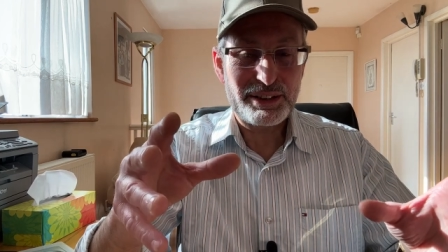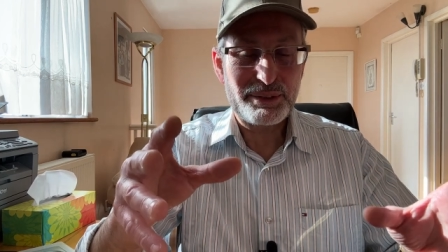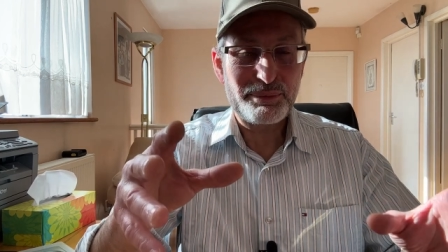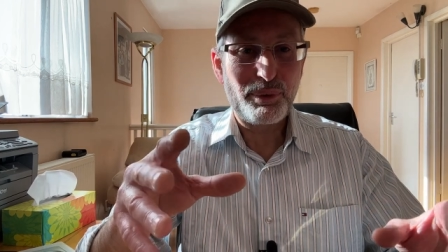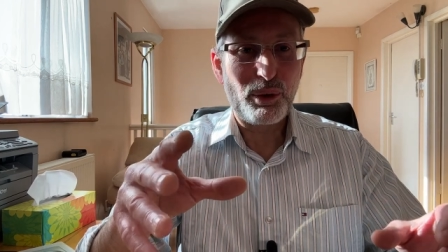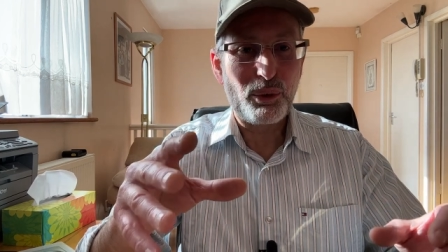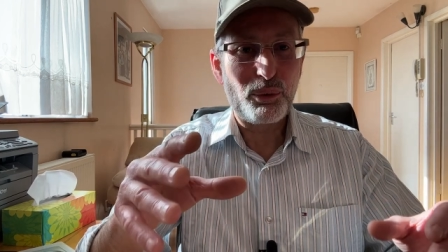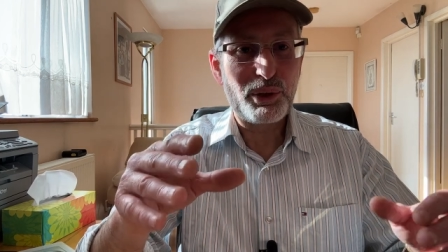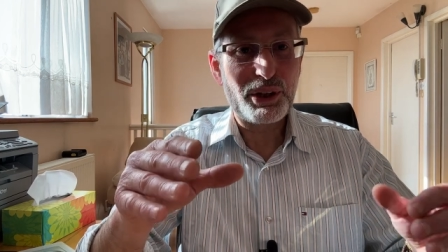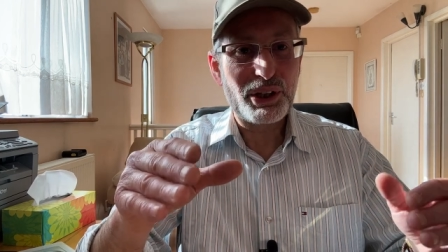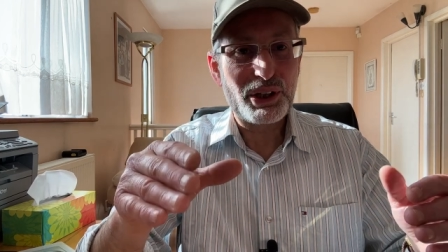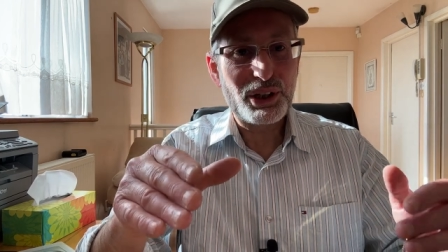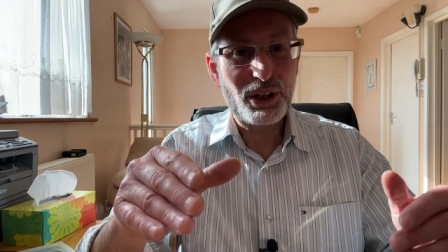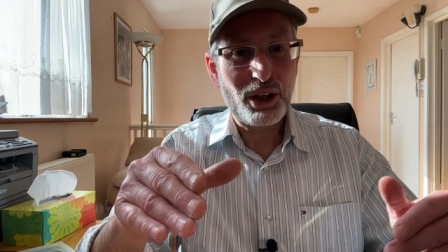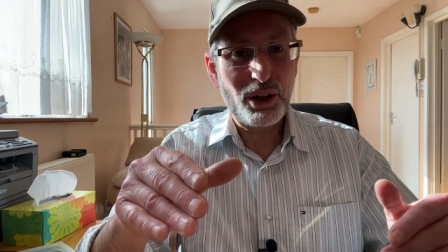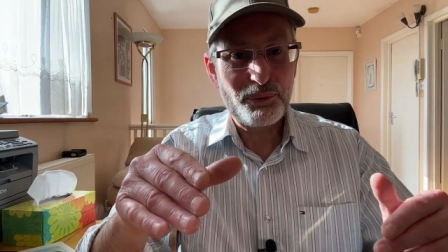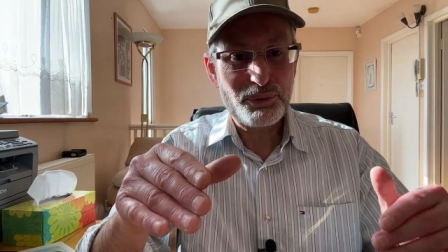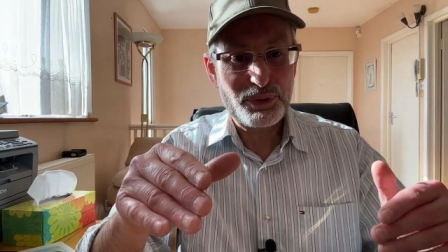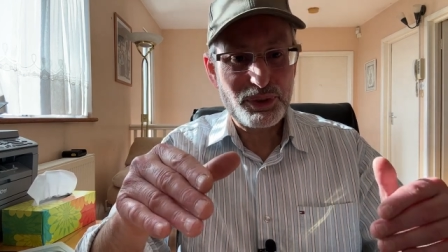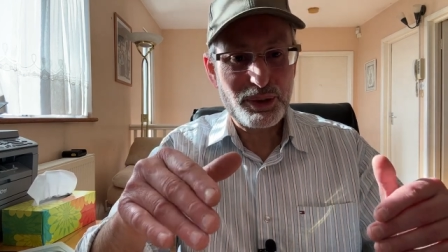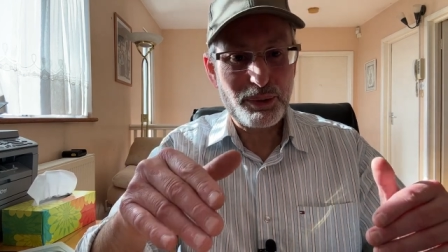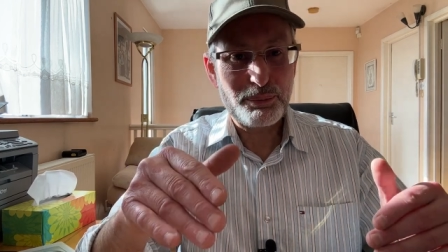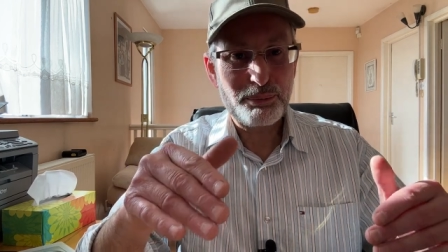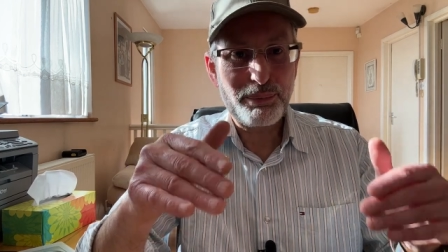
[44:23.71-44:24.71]
But when it
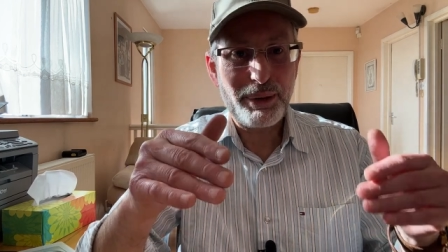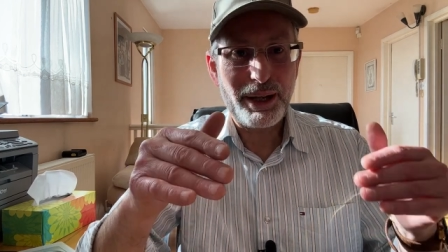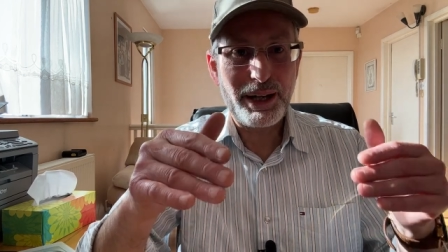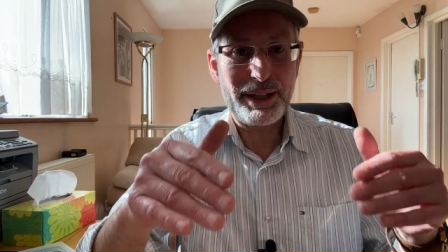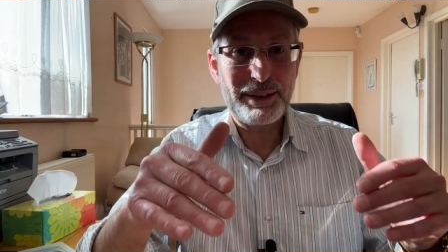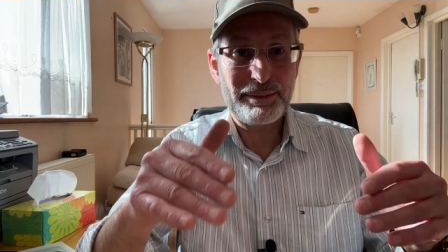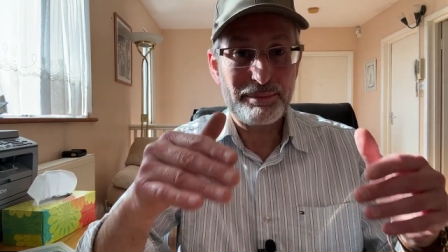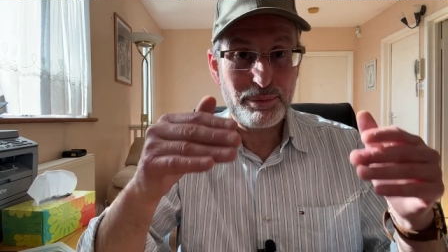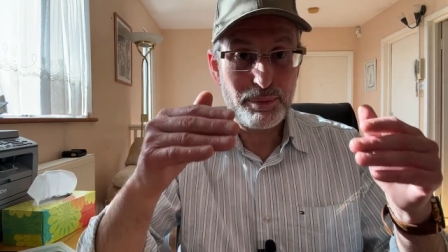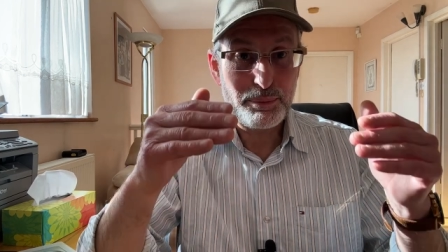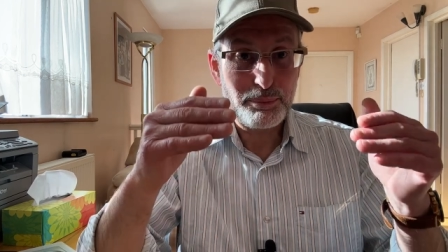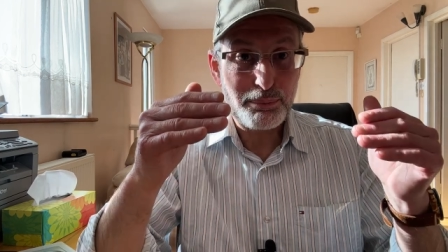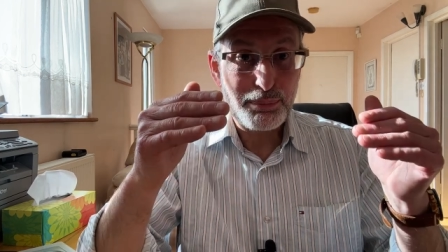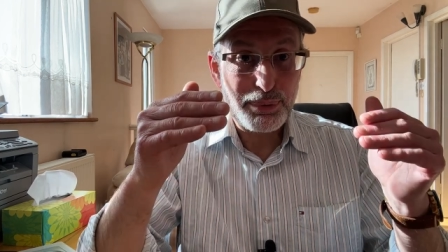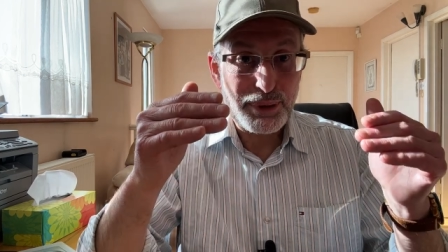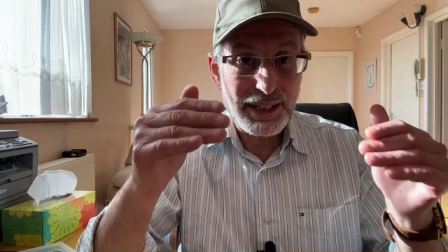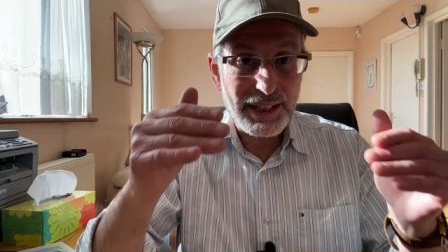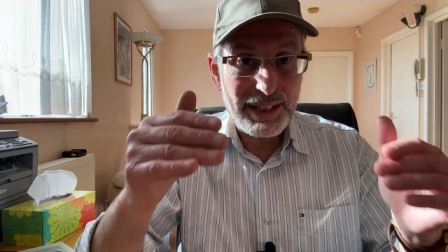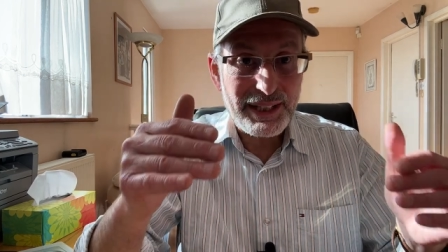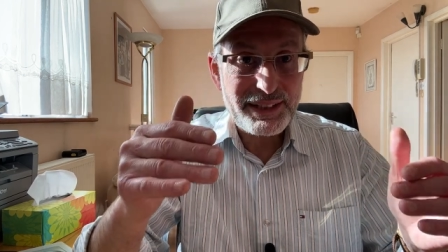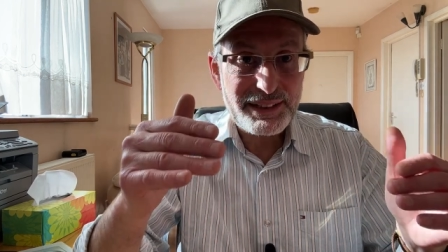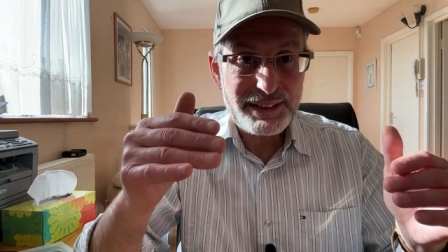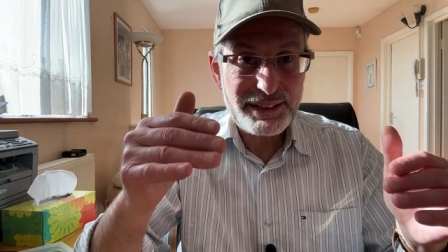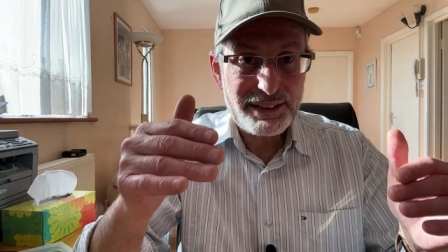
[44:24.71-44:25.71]
comes to pipe
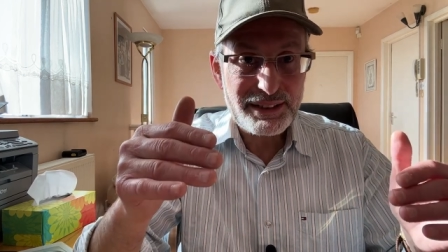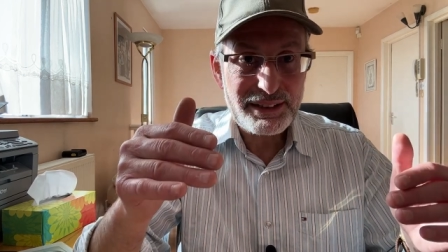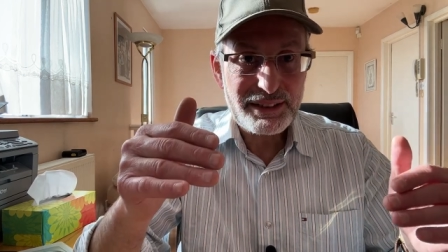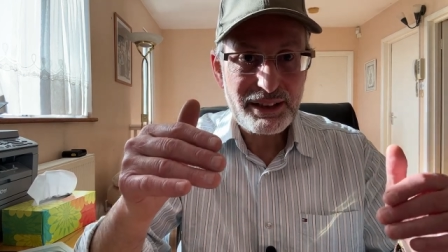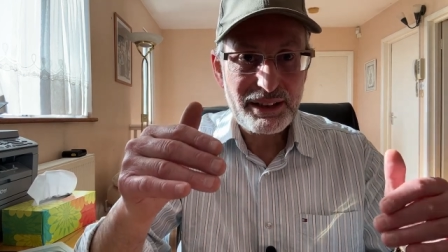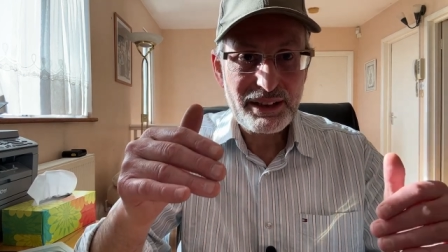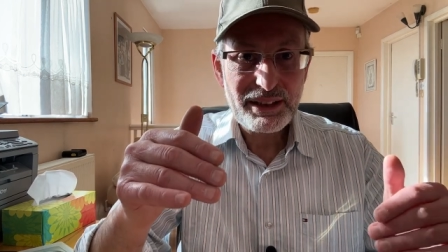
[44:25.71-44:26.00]
blends,